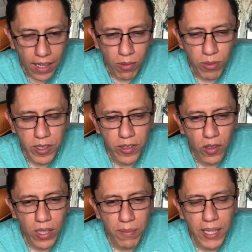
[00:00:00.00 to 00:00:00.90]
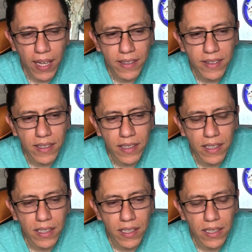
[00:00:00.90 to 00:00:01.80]
For that reason it becomes a
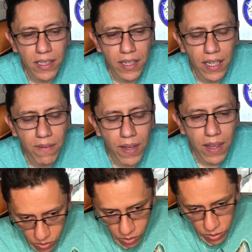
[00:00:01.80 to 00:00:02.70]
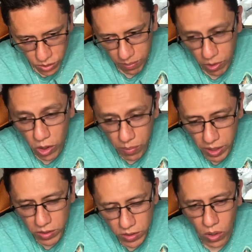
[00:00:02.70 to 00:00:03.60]
solid. The chemical
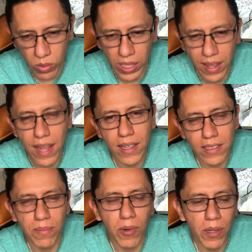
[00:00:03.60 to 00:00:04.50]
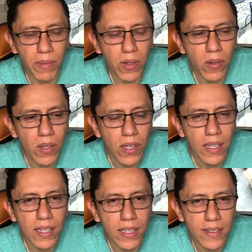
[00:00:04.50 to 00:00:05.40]
composition is derived from two
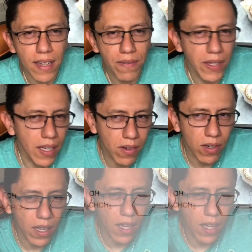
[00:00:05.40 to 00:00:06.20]
monomers or units of the